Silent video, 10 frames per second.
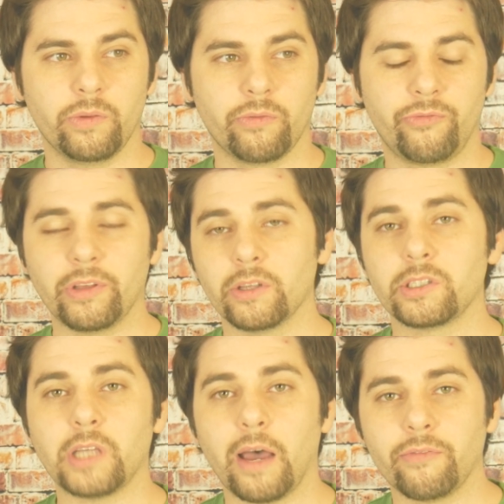
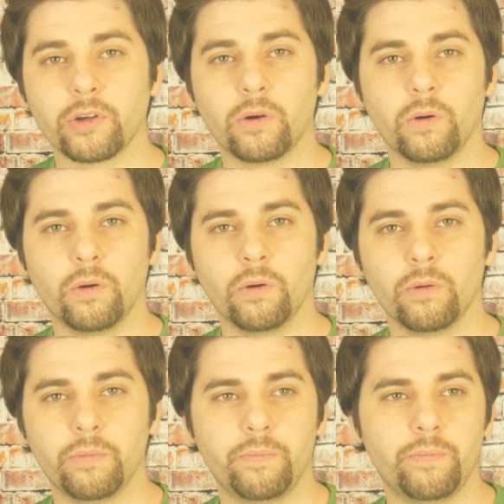
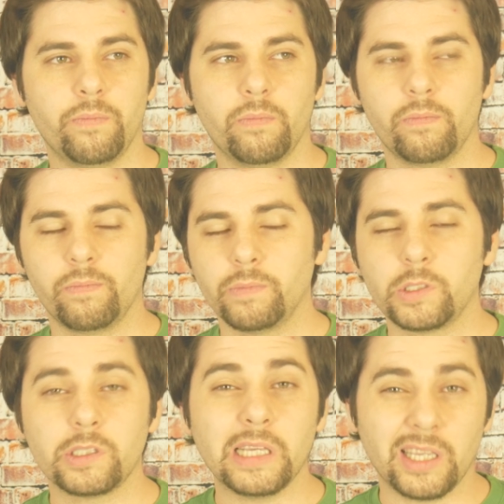philosophical
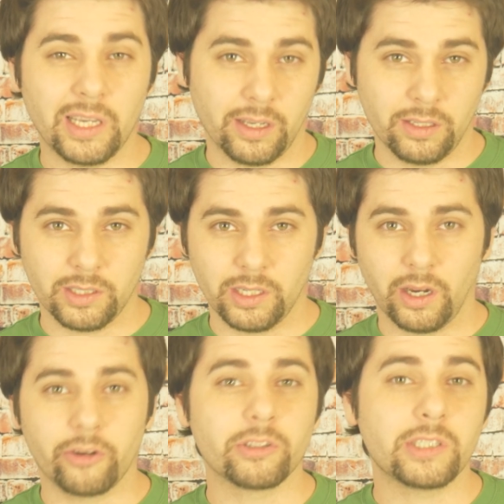seekings and
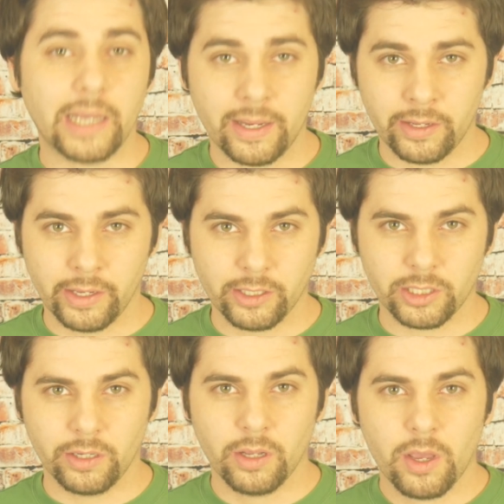understandings
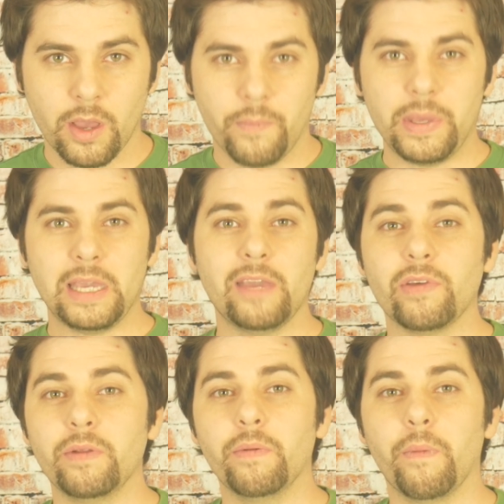and being
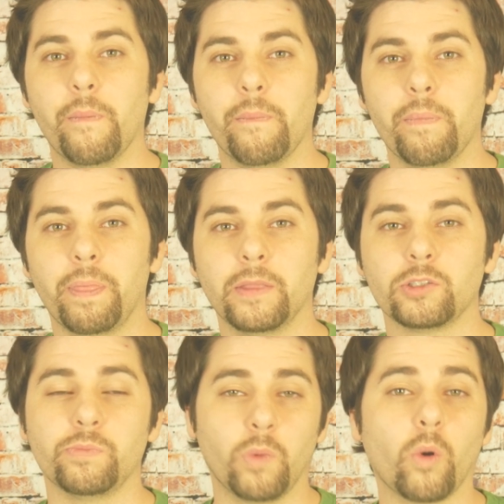even
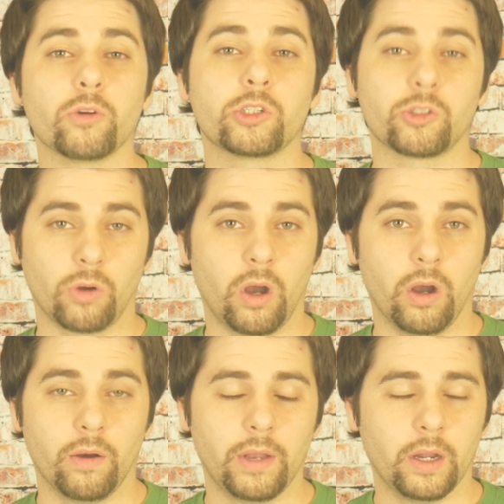more
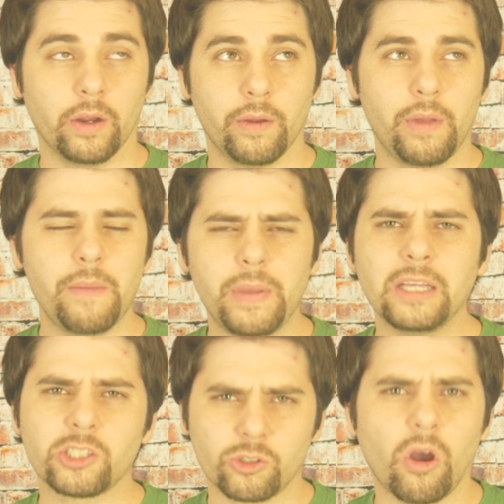strong, and being
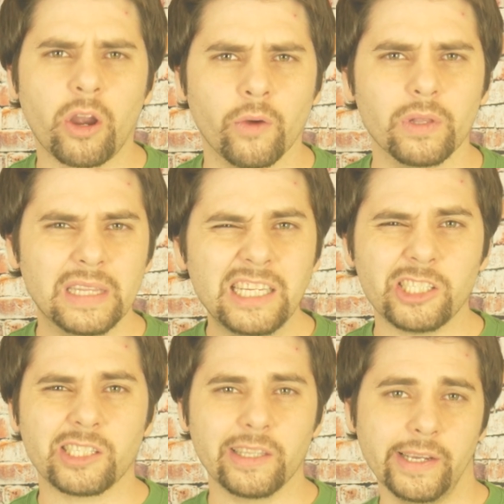stronger
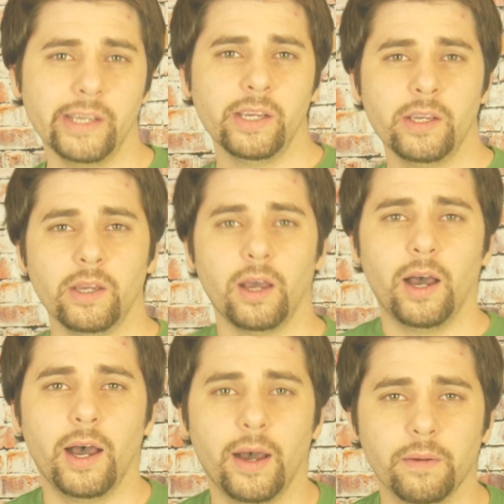religiously.
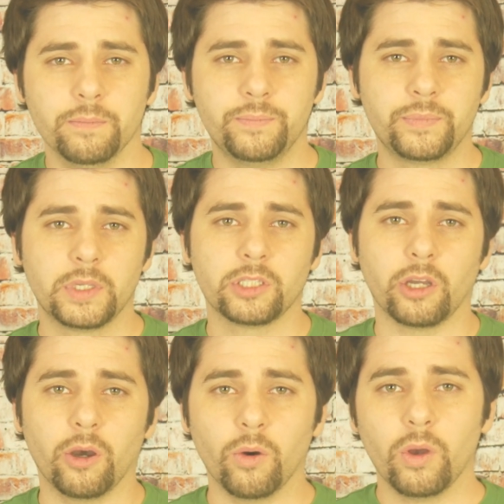
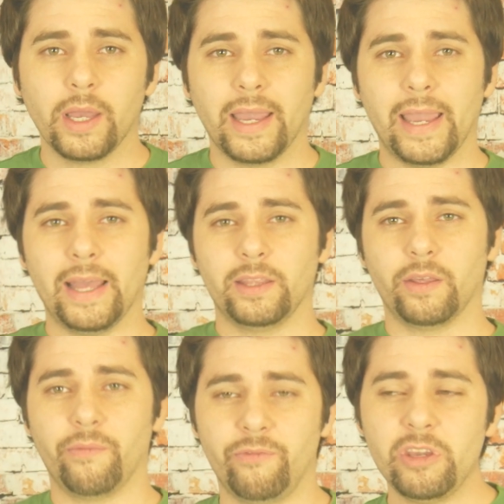So the
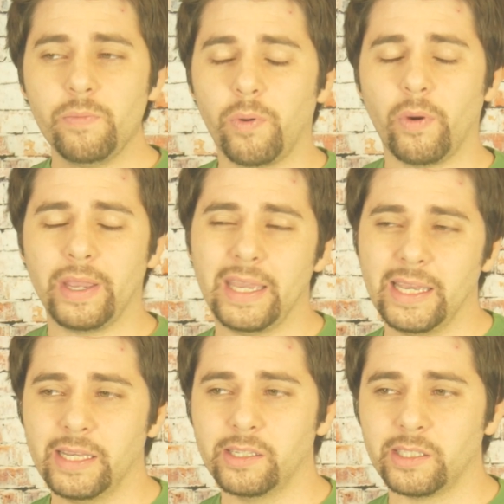viewpoint
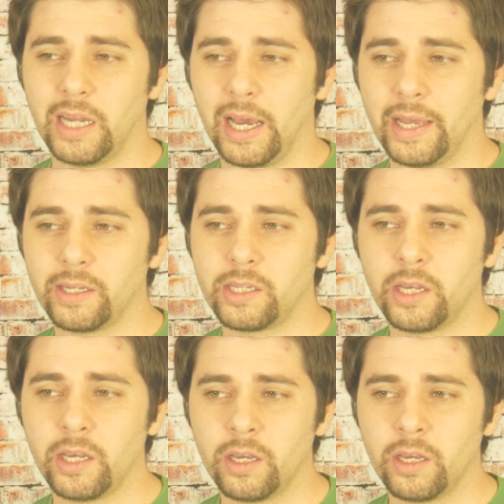is not